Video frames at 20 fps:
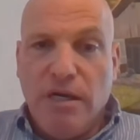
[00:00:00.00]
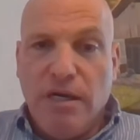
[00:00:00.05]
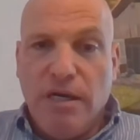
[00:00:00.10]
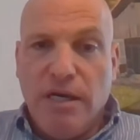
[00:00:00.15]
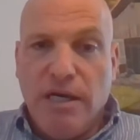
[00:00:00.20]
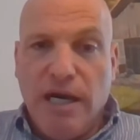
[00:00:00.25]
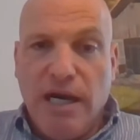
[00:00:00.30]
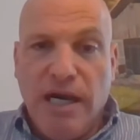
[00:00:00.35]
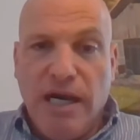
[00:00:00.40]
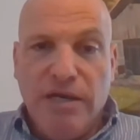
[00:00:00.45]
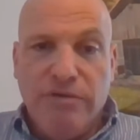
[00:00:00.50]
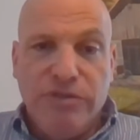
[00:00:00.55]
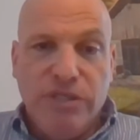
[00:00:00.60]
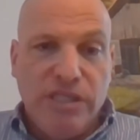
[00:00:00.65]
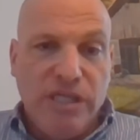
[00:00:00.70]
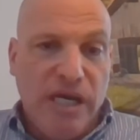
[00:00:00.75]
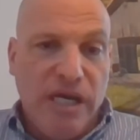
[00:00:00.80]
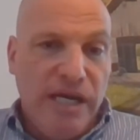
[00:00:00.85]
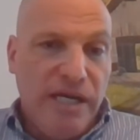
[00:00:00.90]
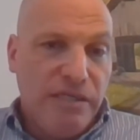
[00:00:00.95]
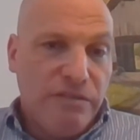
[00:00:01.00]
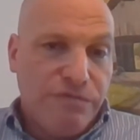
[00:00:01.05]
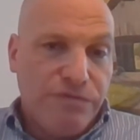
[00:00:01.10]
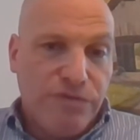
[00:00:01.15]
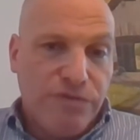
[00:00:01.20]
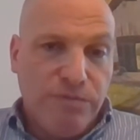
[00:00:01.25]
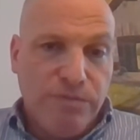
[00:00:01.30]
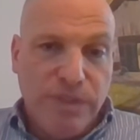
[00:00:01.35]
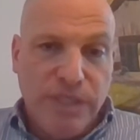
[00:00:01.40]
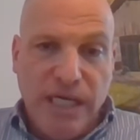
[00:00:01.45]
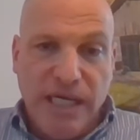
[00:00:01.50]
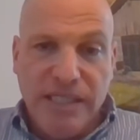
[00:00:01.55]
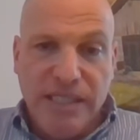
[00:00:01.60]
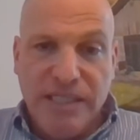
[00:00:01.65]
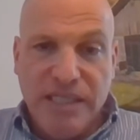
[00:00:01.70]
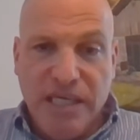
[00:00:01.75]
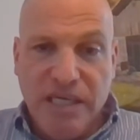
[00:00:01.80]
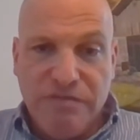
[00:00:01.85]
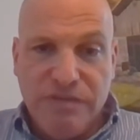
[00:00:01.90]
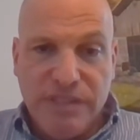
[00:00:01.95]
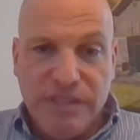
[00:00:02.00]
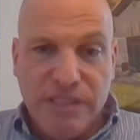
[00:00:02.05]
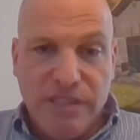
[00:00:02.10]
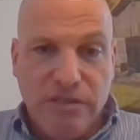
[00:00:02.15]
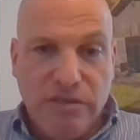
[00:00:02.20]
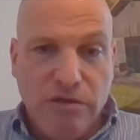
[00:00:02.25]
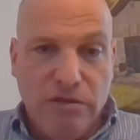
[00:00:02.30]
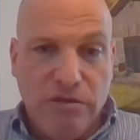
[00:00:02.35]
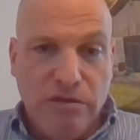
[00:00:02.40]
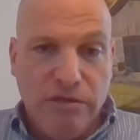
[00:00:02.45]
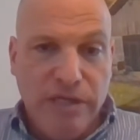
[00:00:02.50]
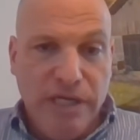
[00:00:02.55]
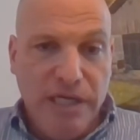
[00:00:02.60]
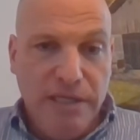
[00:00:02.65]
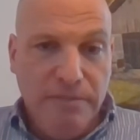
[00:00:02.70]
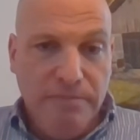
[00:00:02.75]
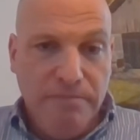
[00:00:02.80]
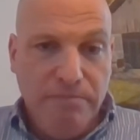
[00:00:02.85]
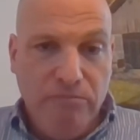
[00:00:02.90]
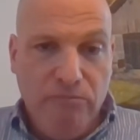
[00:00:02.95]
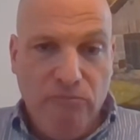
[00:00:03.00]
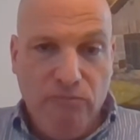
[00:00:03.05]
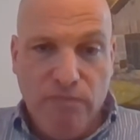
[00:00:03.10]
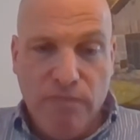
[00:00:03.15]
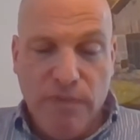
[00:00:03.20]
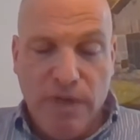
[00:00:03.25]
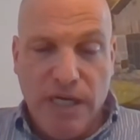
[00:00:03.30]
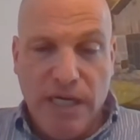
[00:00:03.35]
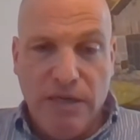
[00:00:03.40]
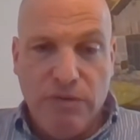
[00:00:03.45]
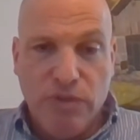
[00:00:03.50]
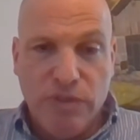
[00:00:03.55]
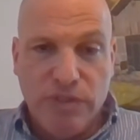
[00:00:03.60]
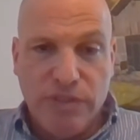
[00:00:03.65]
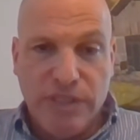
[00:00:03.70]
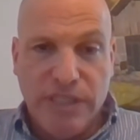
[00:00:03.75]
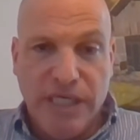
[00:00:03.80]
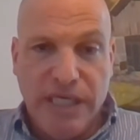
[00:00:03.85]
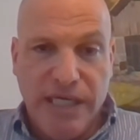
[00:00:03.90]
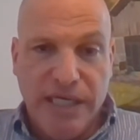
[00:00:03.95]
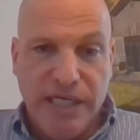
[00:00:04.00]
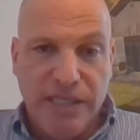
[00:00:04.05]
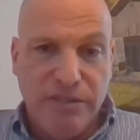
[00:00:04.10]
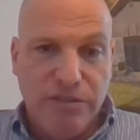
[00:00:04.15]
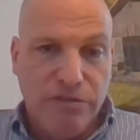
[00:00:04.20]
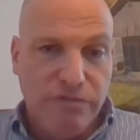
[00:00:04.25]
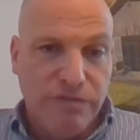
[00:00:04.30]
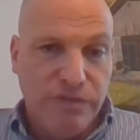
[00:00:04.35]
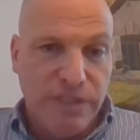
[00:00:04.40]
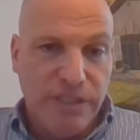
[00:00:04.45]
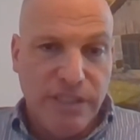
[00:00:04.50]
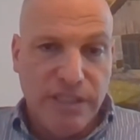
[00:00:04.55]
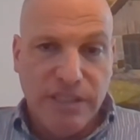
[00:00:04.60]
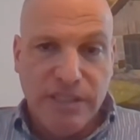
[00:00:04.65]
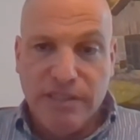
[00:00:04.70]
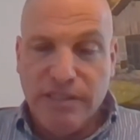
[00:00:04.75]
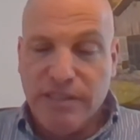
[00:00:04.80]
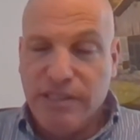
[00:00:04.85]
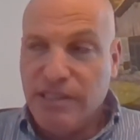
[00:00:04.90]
I retired from the IDF as a colonel. I was the head of the